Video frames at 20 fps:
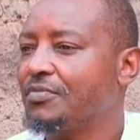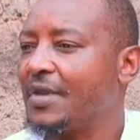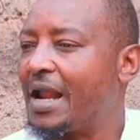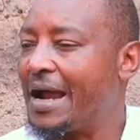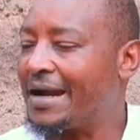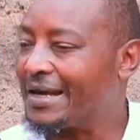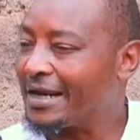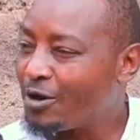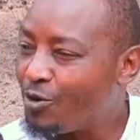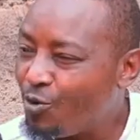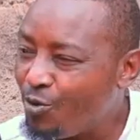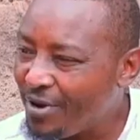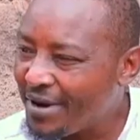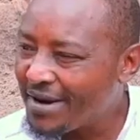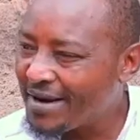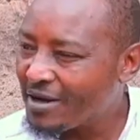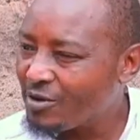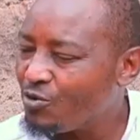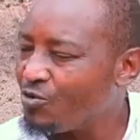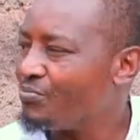Hata
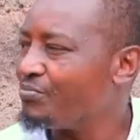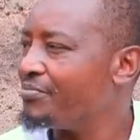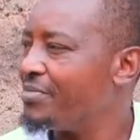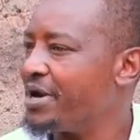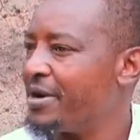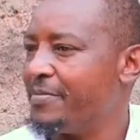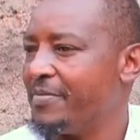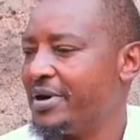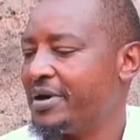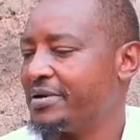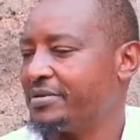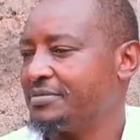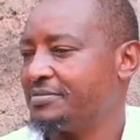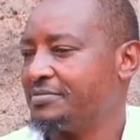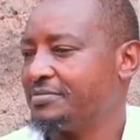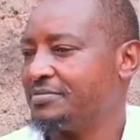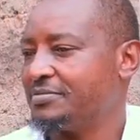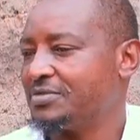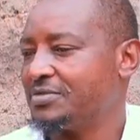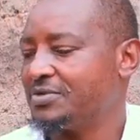kuenda kumbeba.
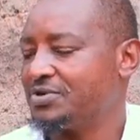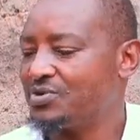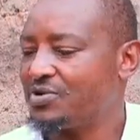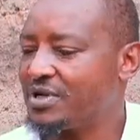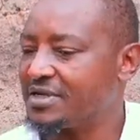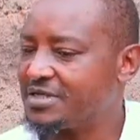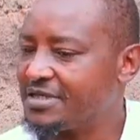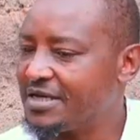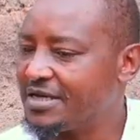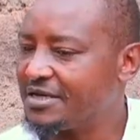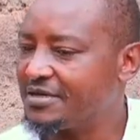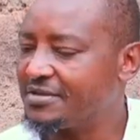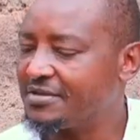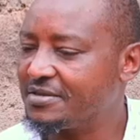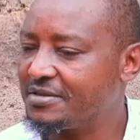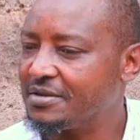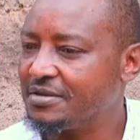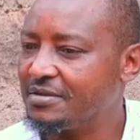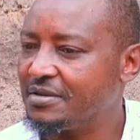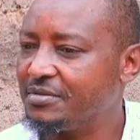Mm-hmm. So I
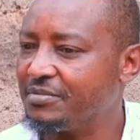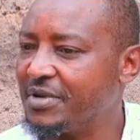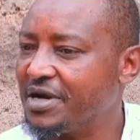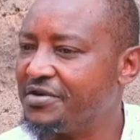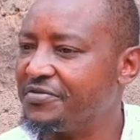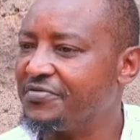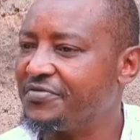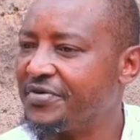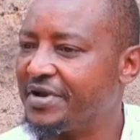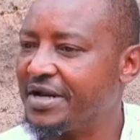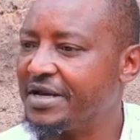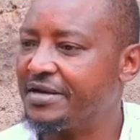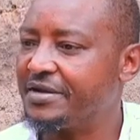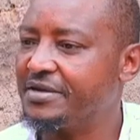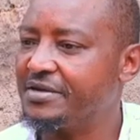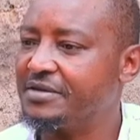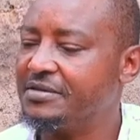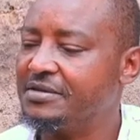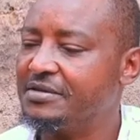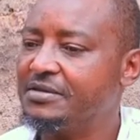sent my
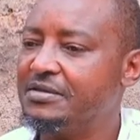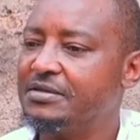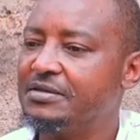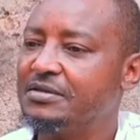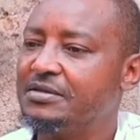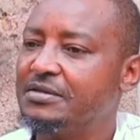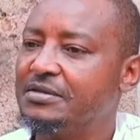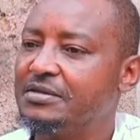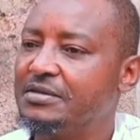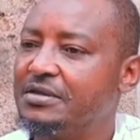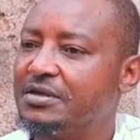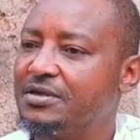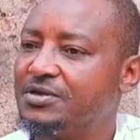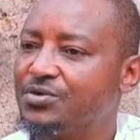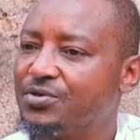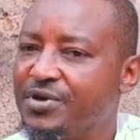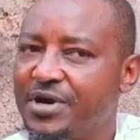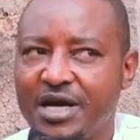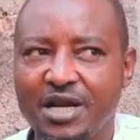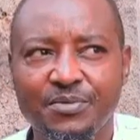friend
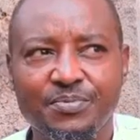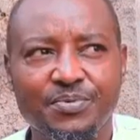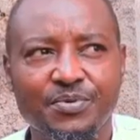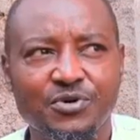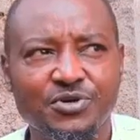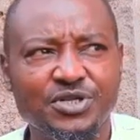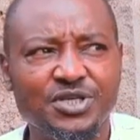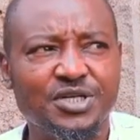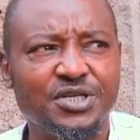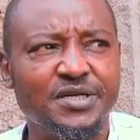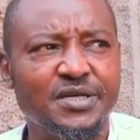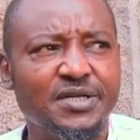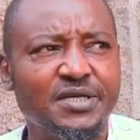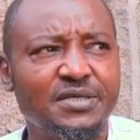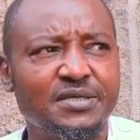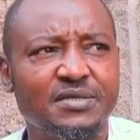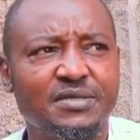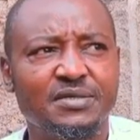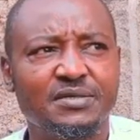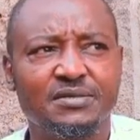to help
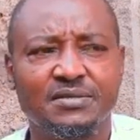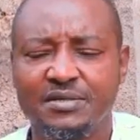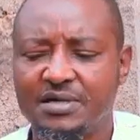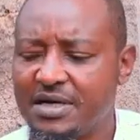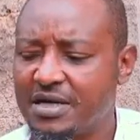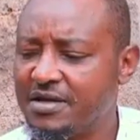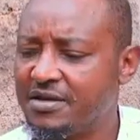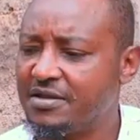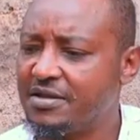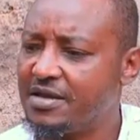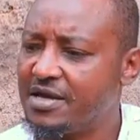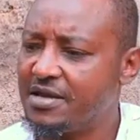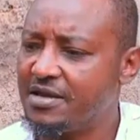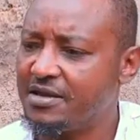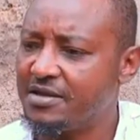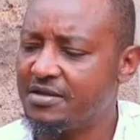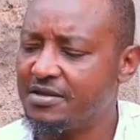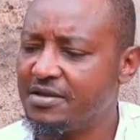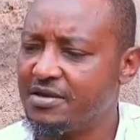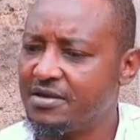Onjiri and
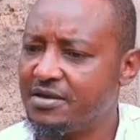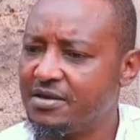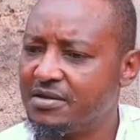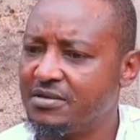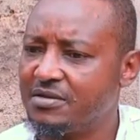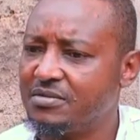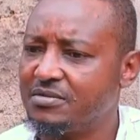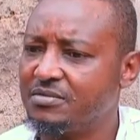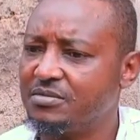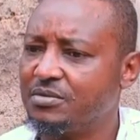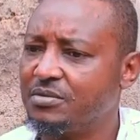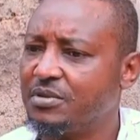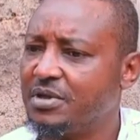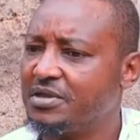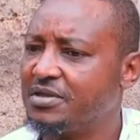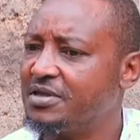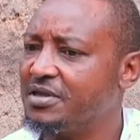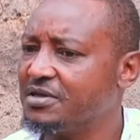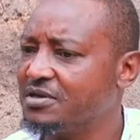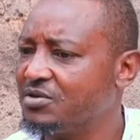the I
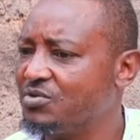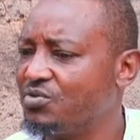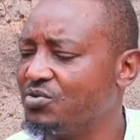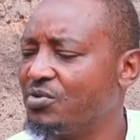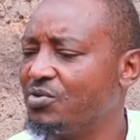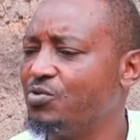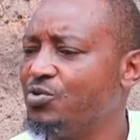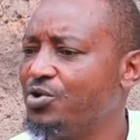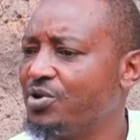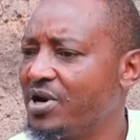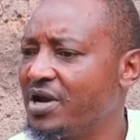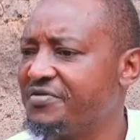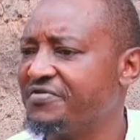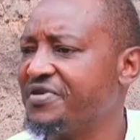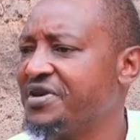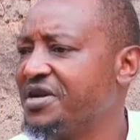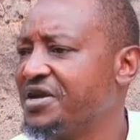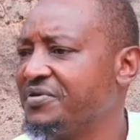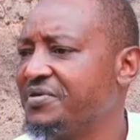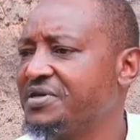think Uyo
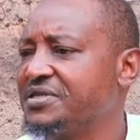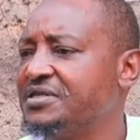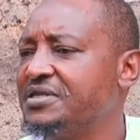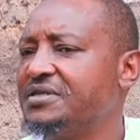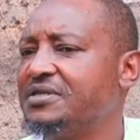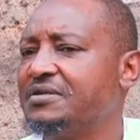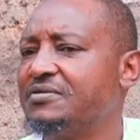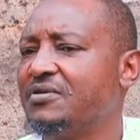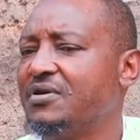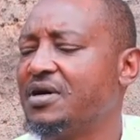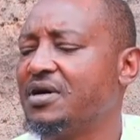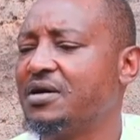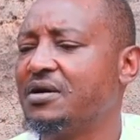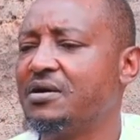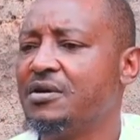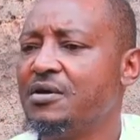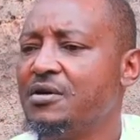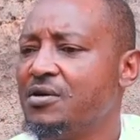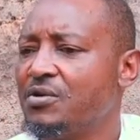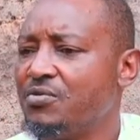Lavenda was
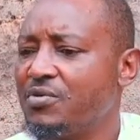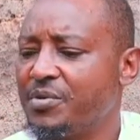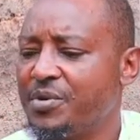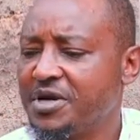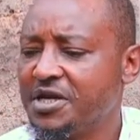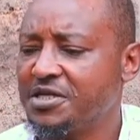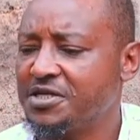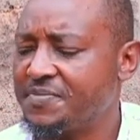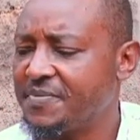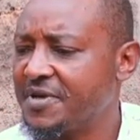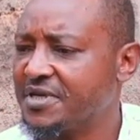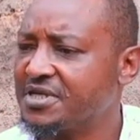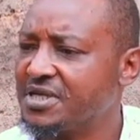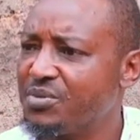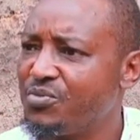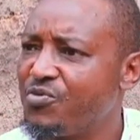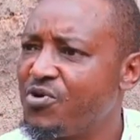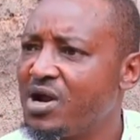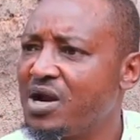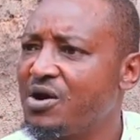where
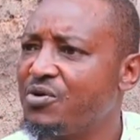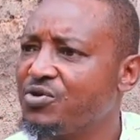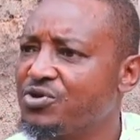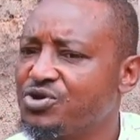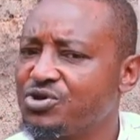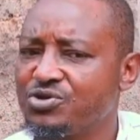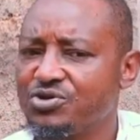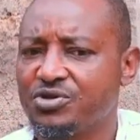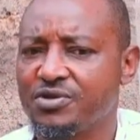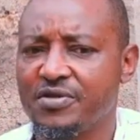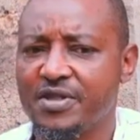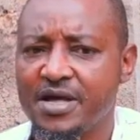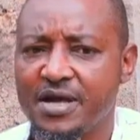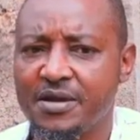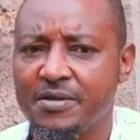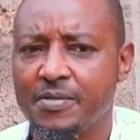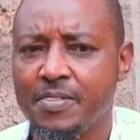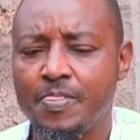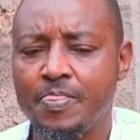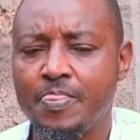Inspekta Mwala'S was also there.